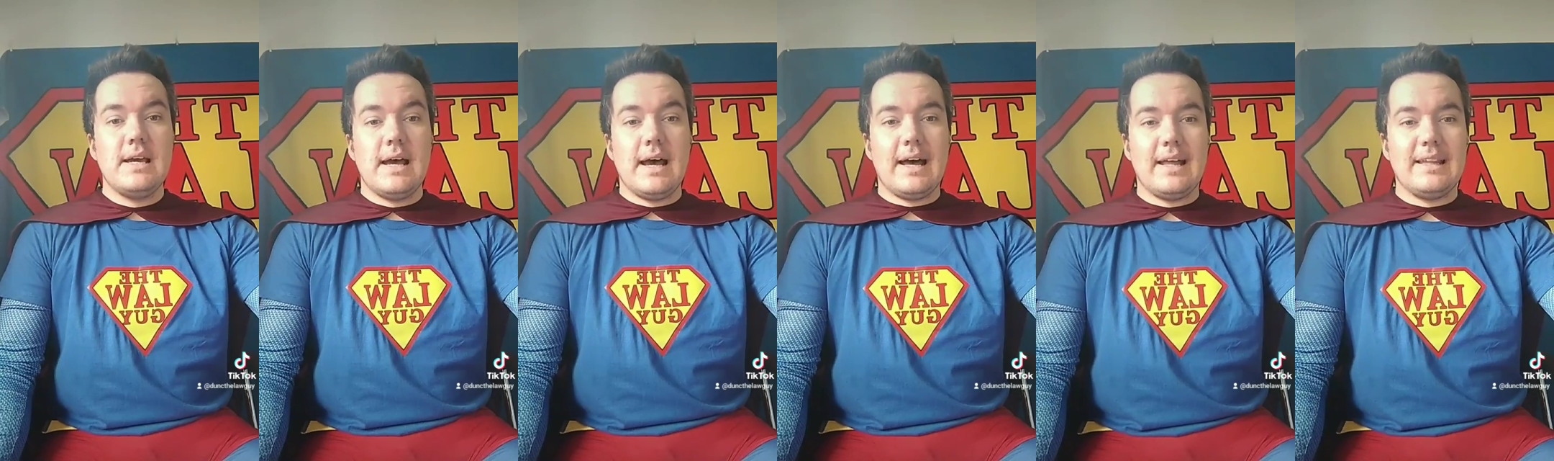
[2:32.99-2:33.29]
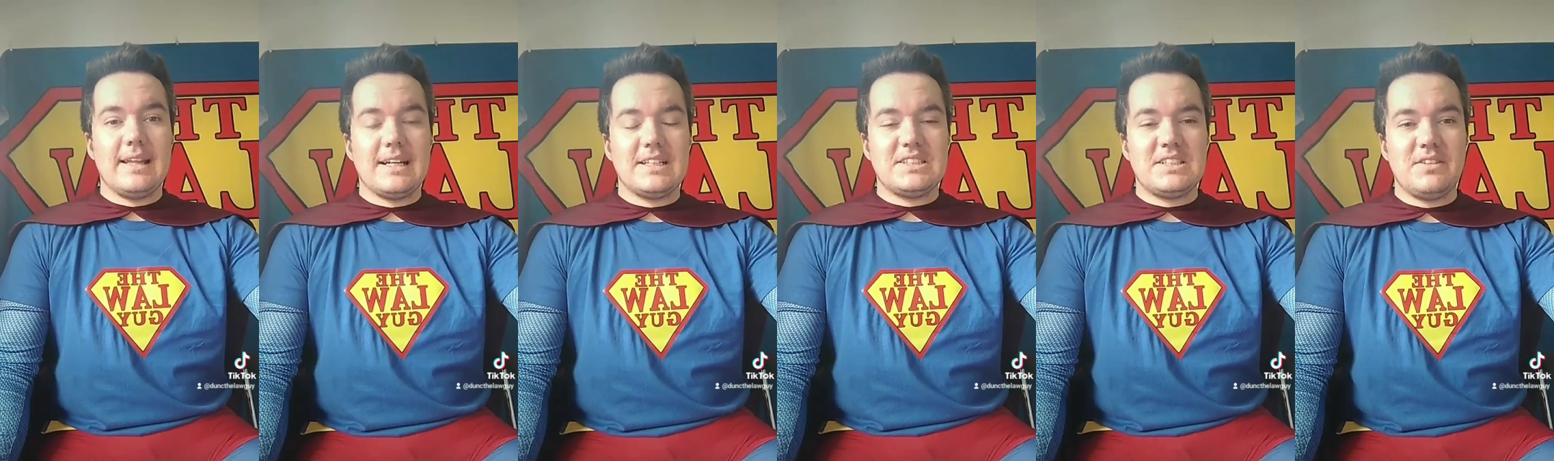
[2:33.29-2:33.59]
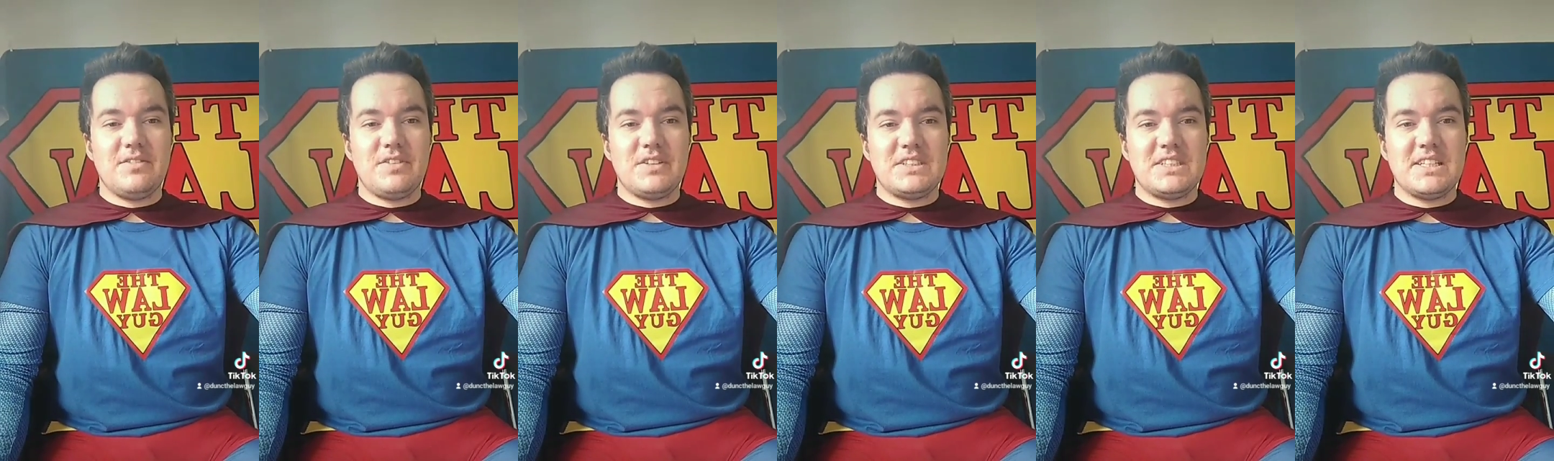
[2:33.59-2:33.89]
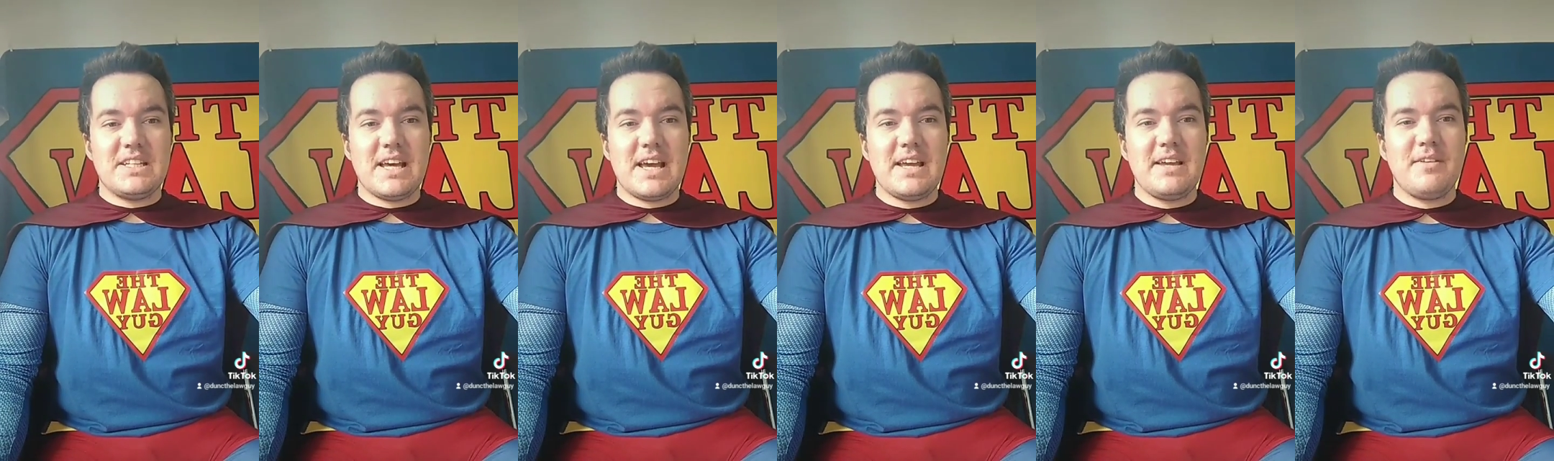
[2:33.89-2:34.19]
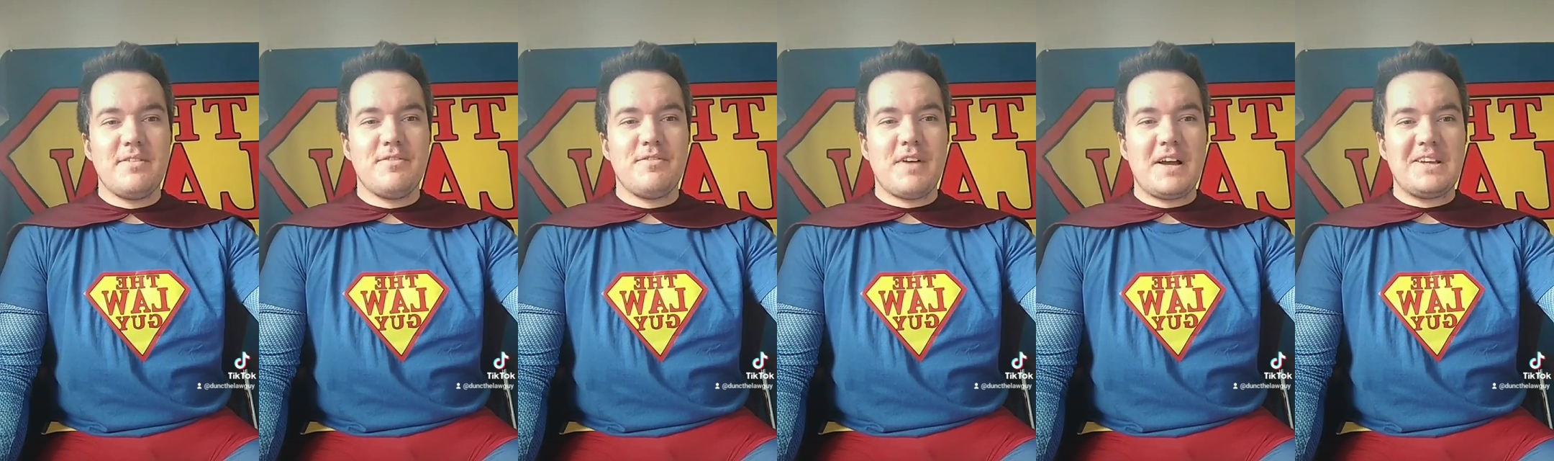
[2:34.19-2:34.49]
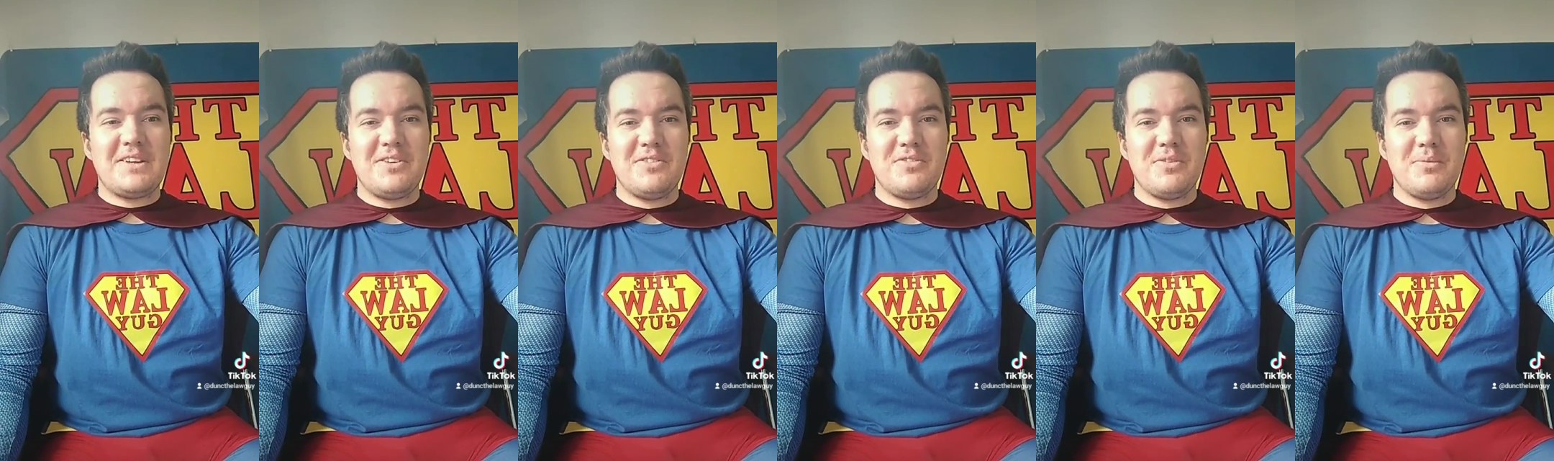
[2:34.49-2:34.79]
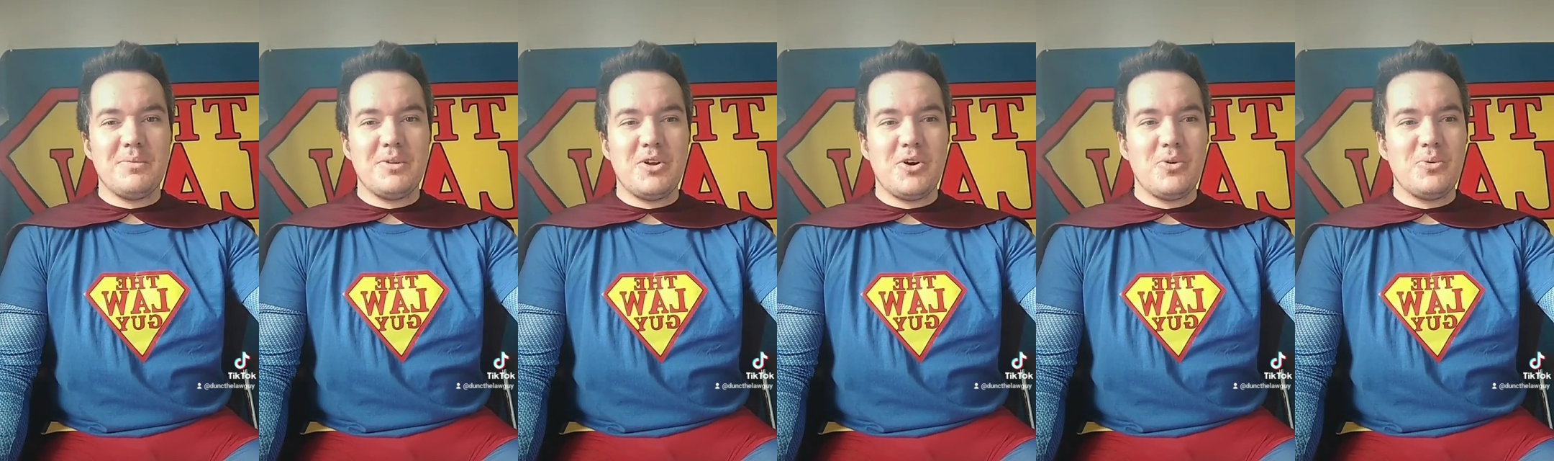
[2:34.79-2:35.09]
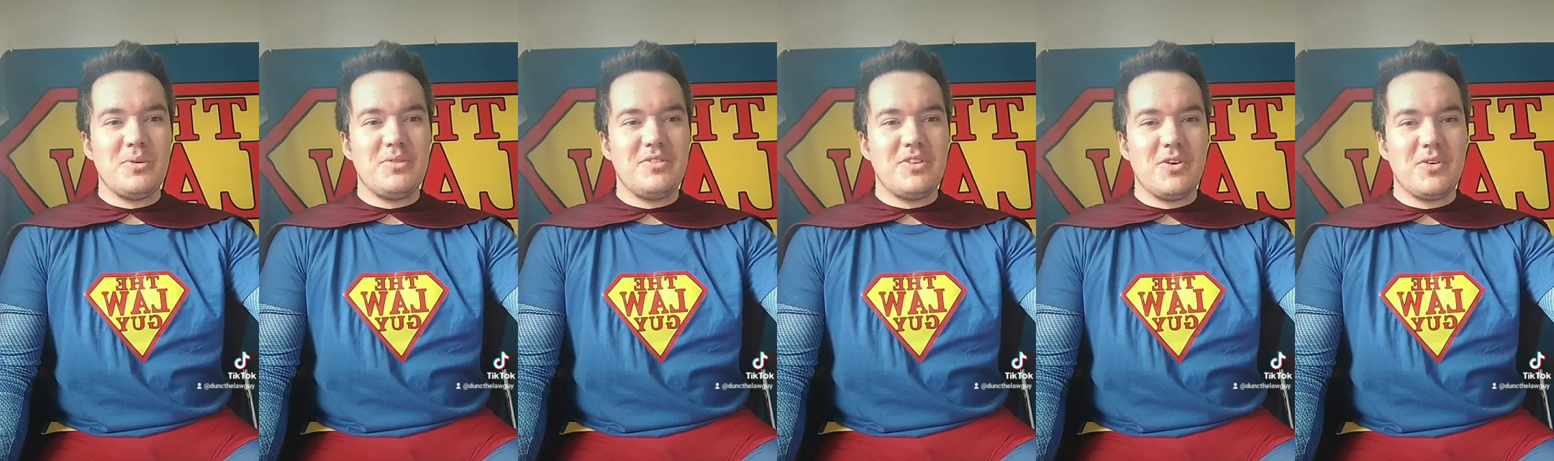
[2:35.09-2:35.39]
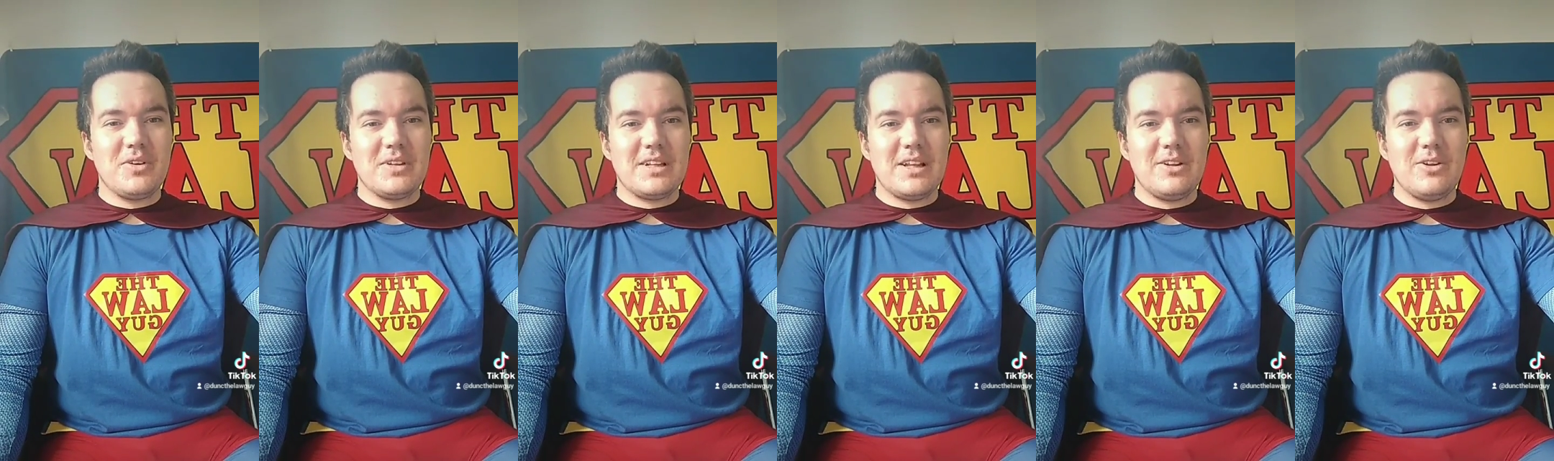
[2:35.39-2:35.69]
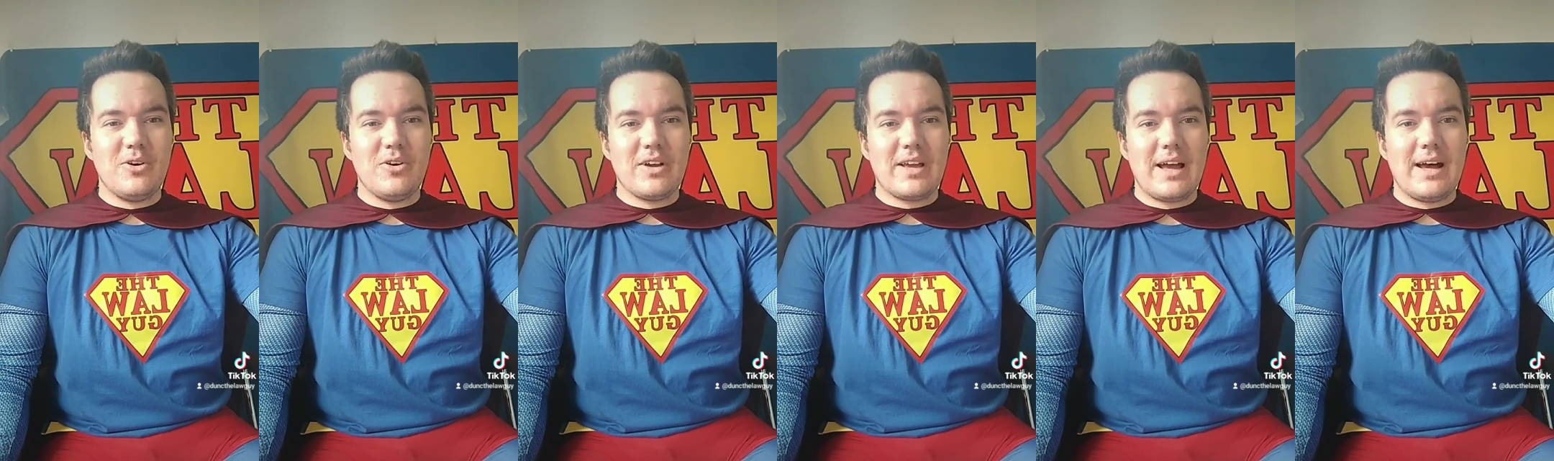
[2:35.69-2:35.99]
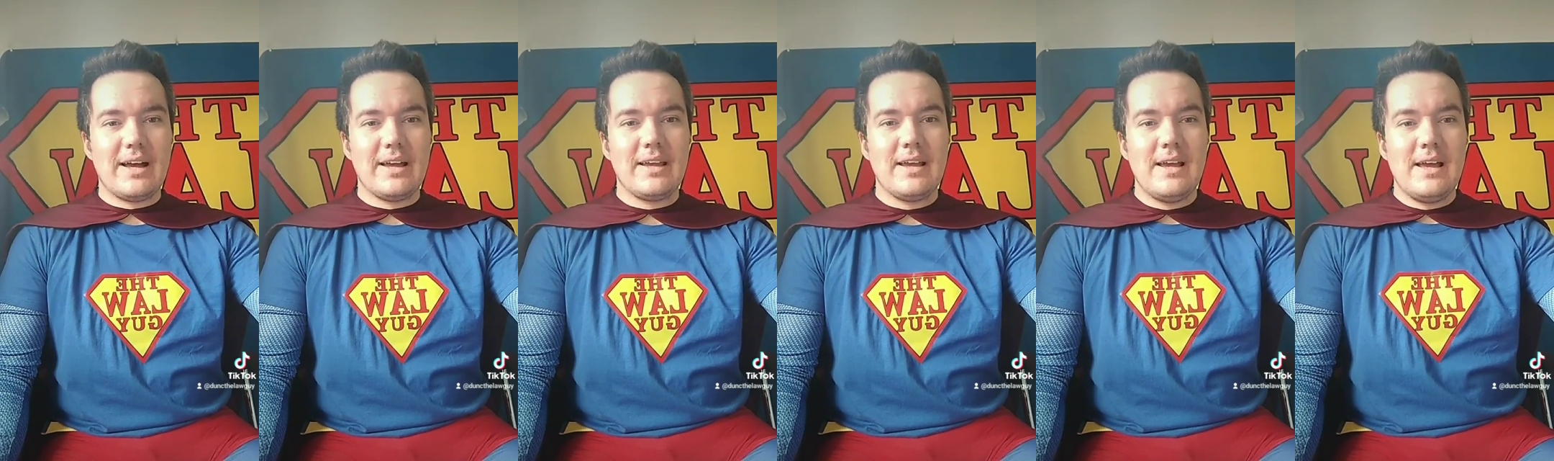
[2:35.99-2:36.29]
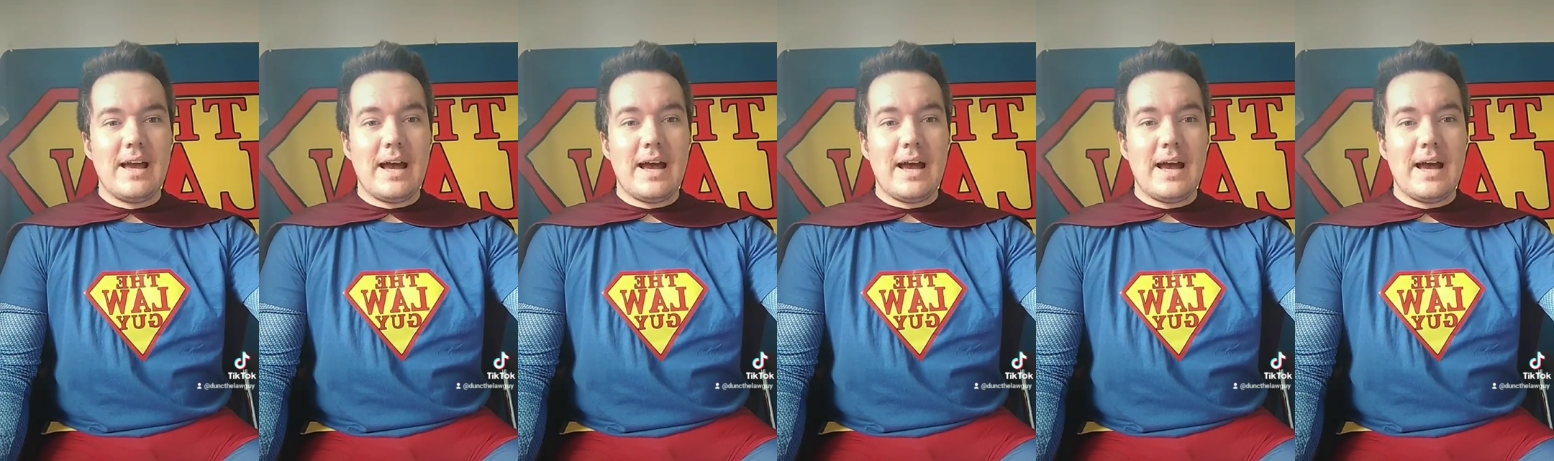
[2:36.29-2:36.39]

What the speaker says: And that's it for today. Thank you from Law with Dunk, the Law Guy.